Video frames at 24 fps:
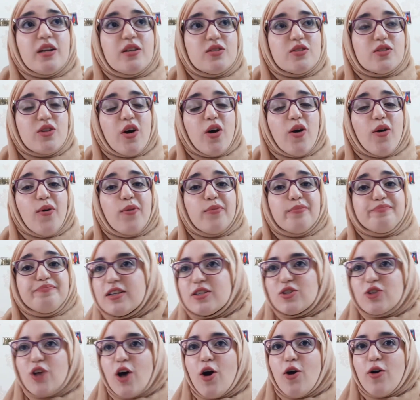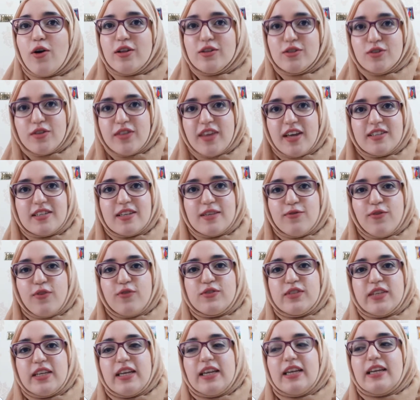So in
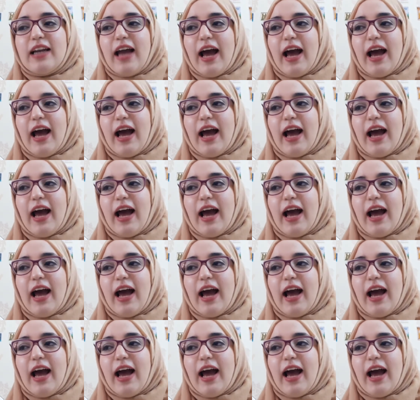2015,